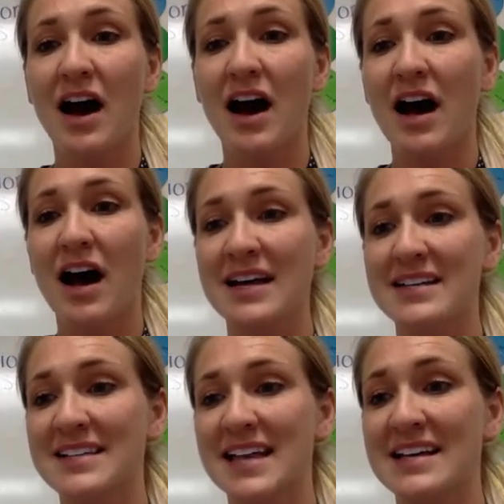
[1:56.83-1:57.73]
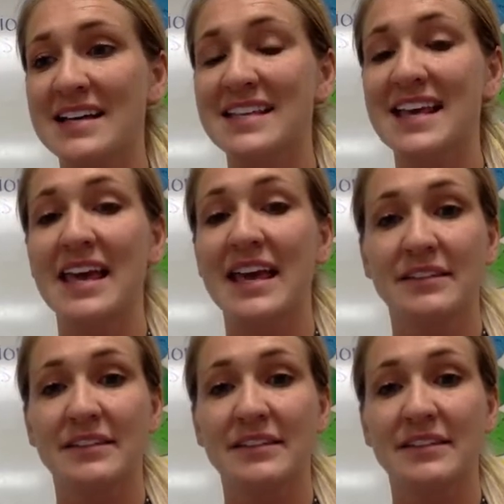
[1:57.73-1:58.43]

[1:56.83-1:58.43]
I says it.